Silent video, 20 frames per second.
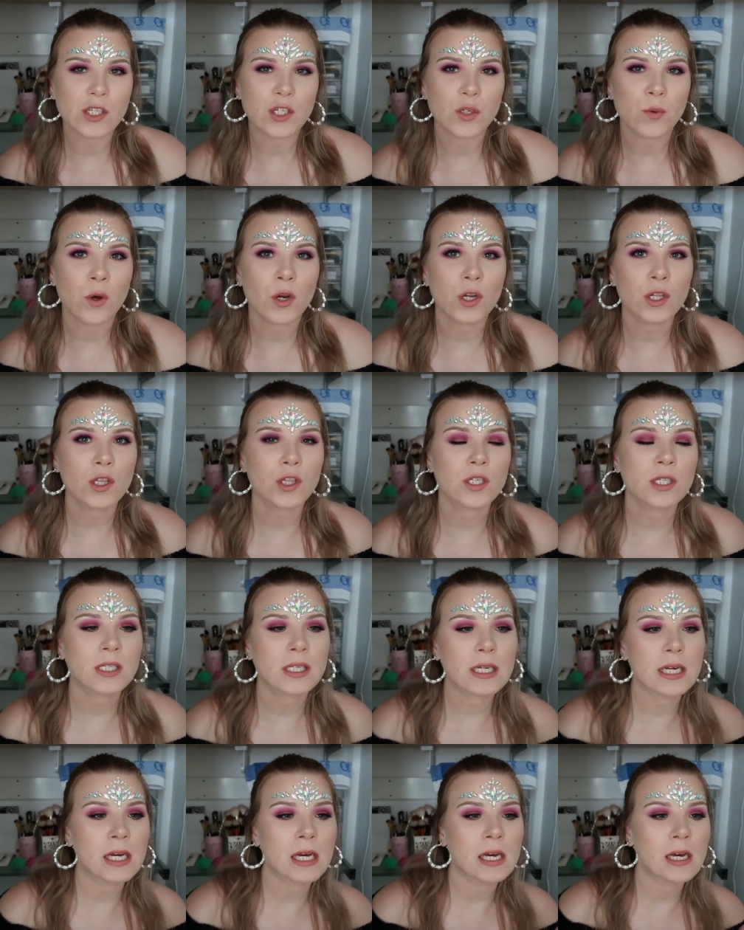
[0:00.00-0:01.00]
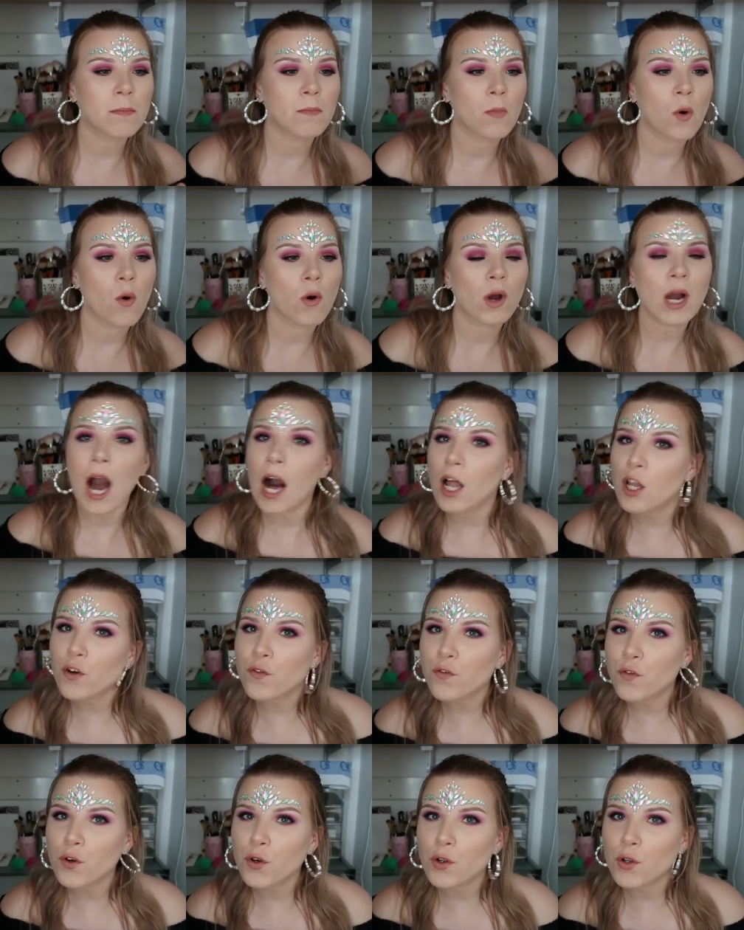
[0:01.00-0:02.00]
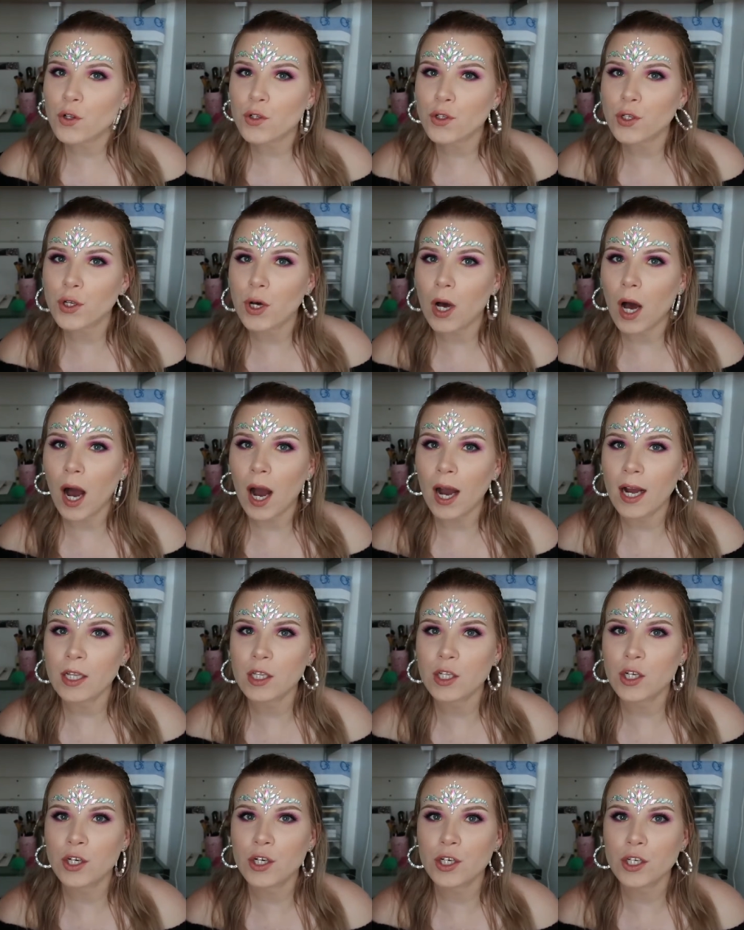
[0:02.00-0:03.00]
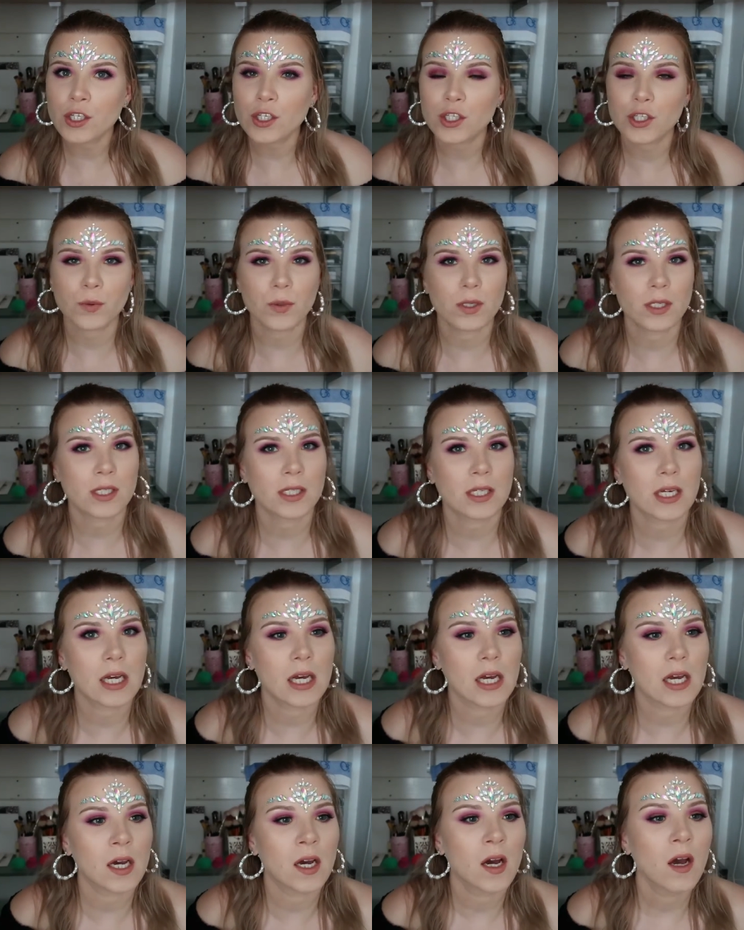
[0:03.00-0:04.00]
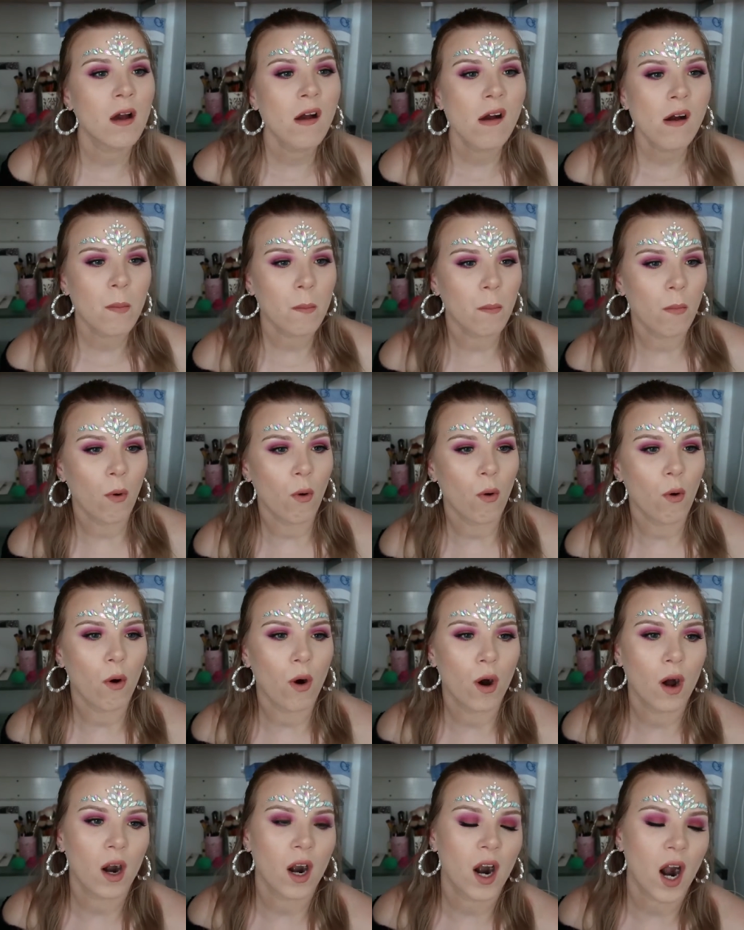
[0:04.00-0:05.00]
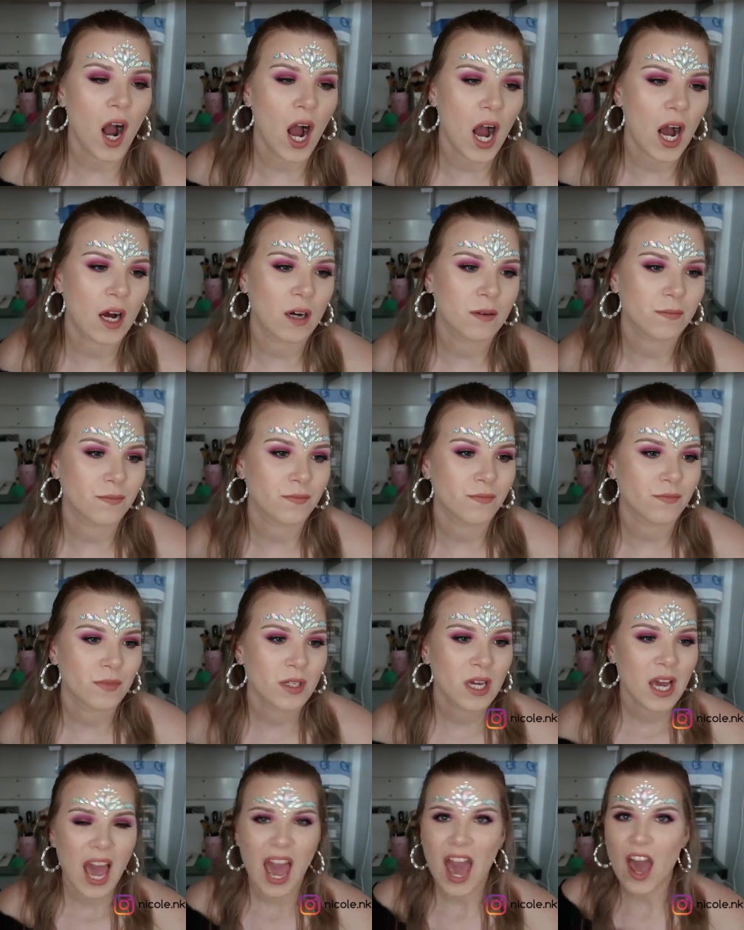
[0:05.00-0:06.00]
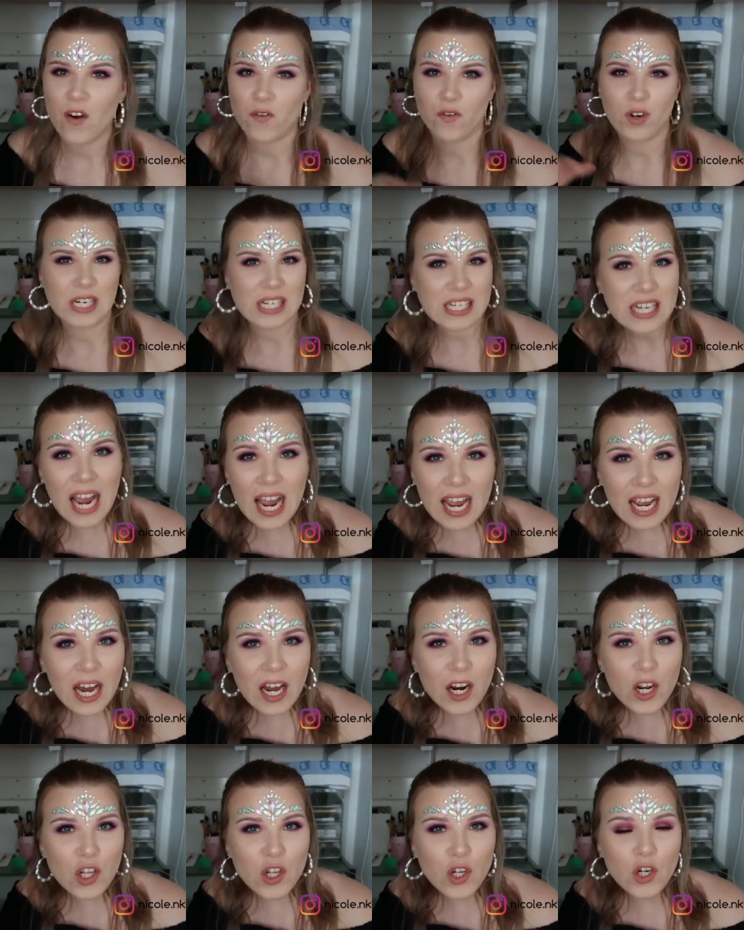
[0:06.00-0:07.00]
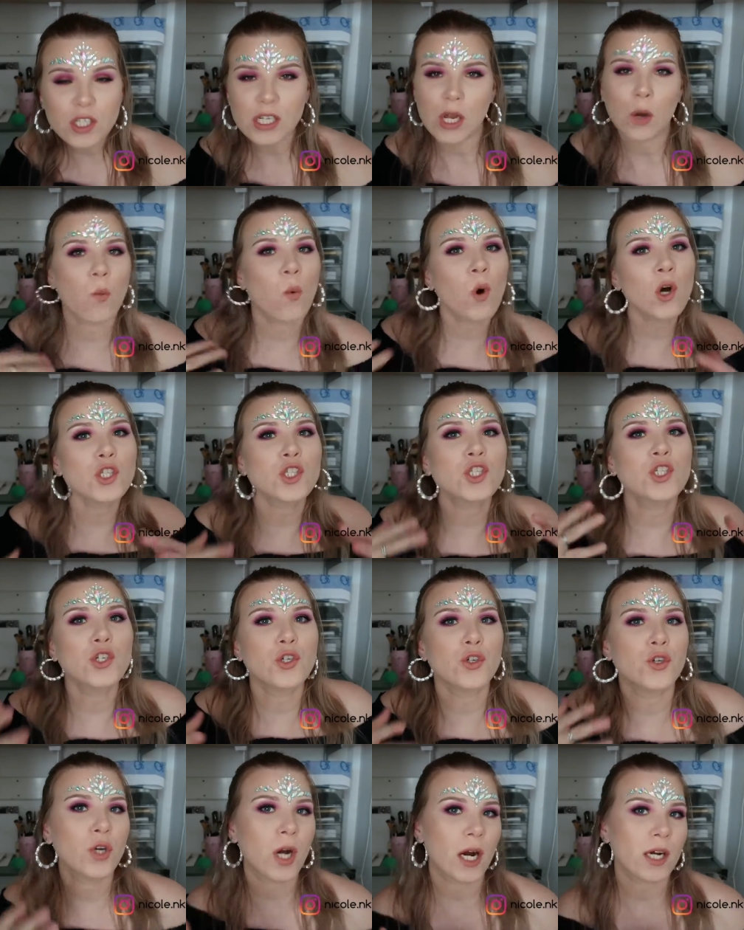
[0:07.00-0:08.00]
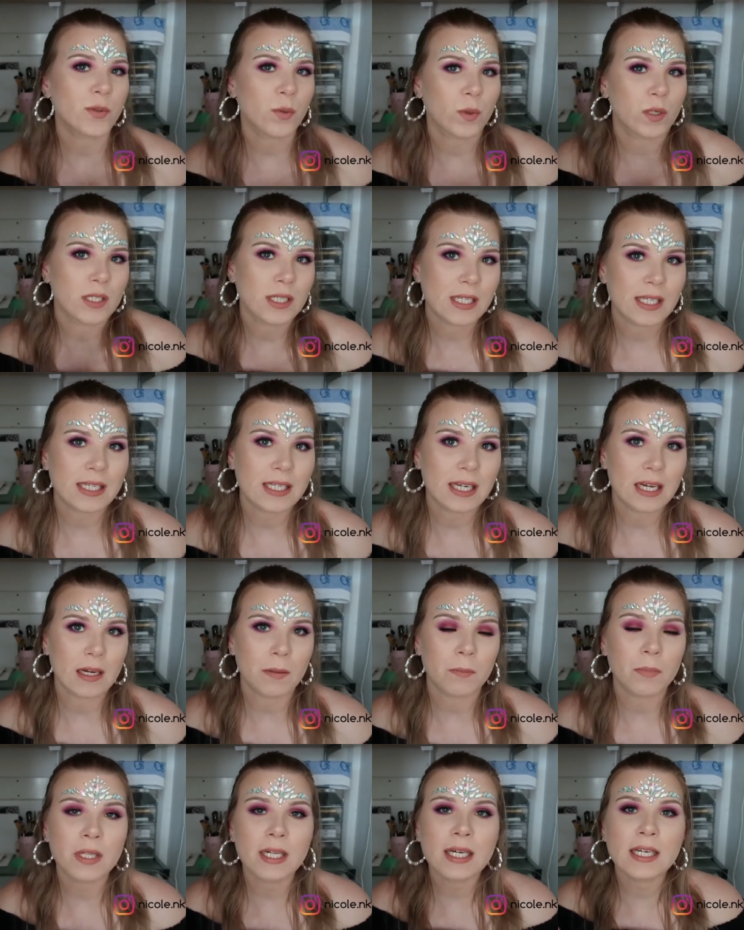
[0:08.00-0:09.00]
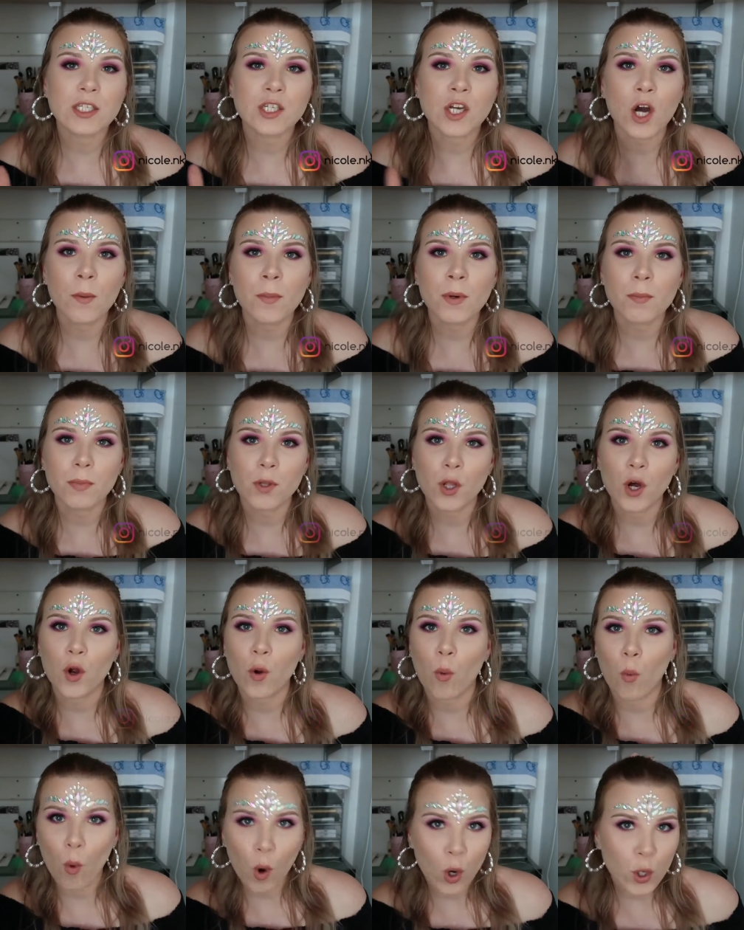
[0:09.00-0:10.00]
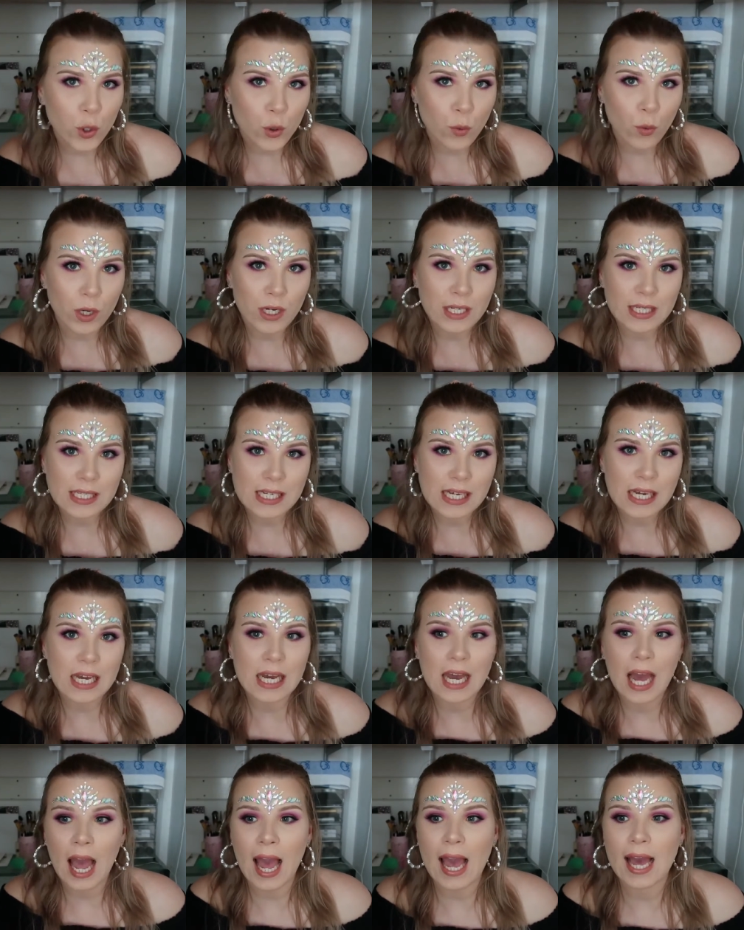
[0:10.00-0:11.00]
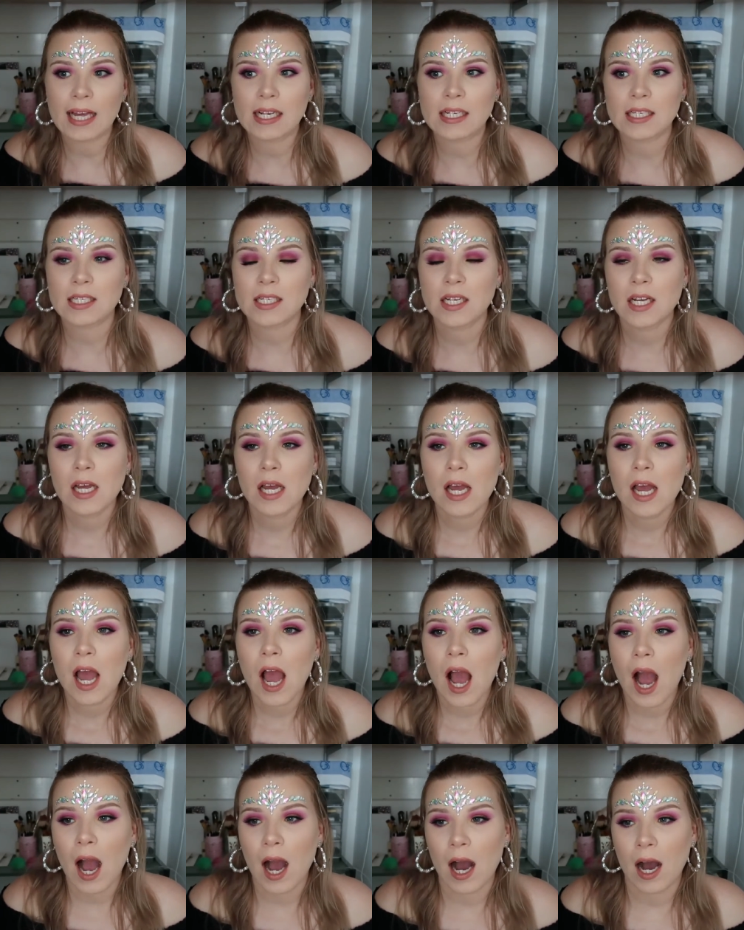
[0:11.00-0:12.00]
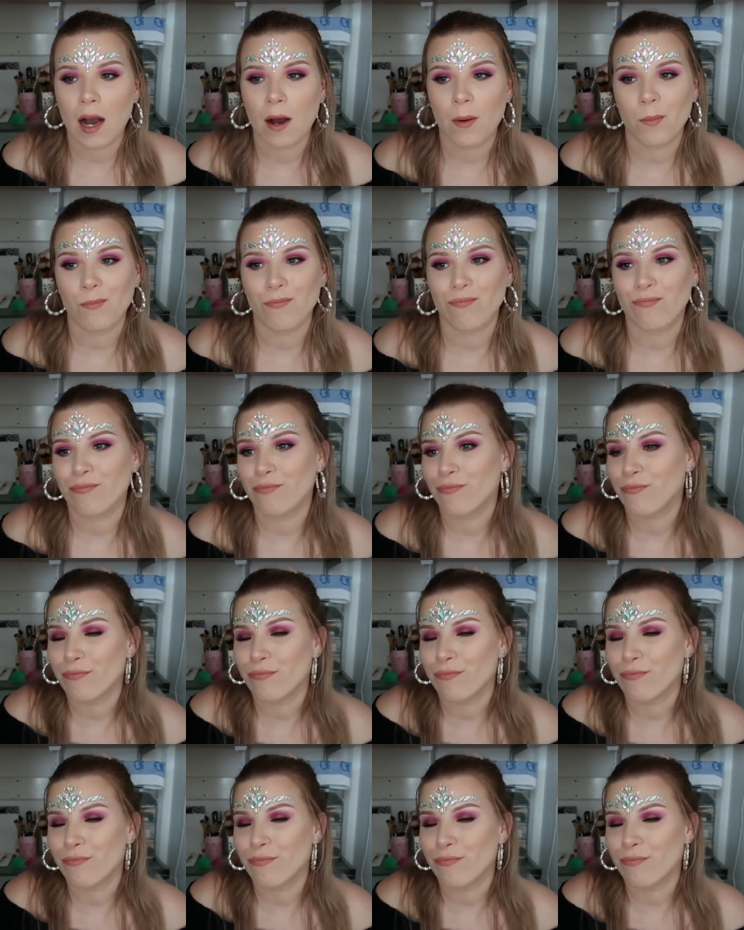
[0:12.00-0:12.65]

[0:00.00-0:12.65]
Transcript: Do you want to see more colourful eye looks? Do you want to see more um, everyday kind of looks? Like what do you guys want to see? Please comment below what you want to see and um,